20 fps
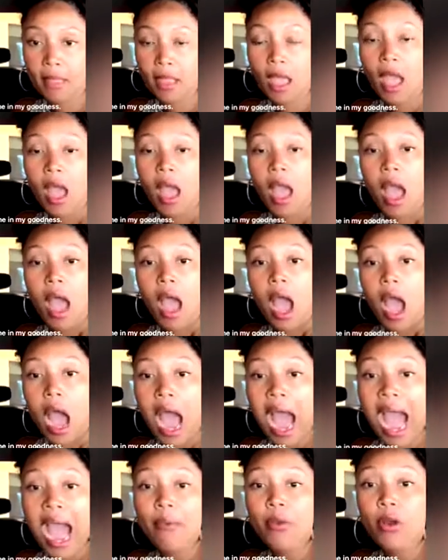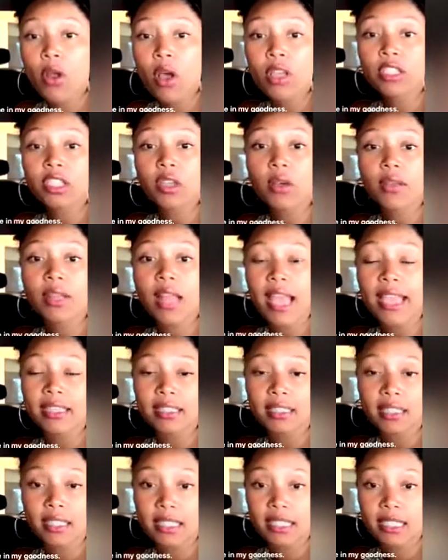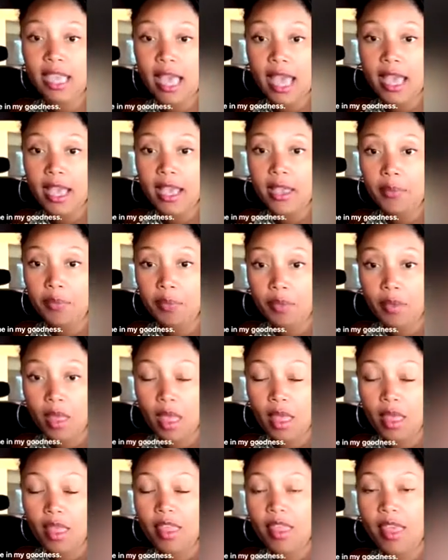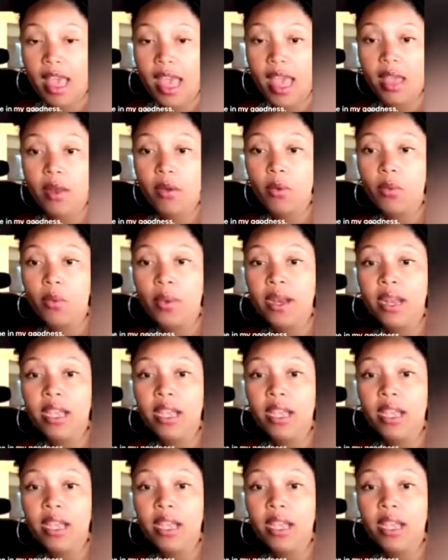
I would also like to say that when it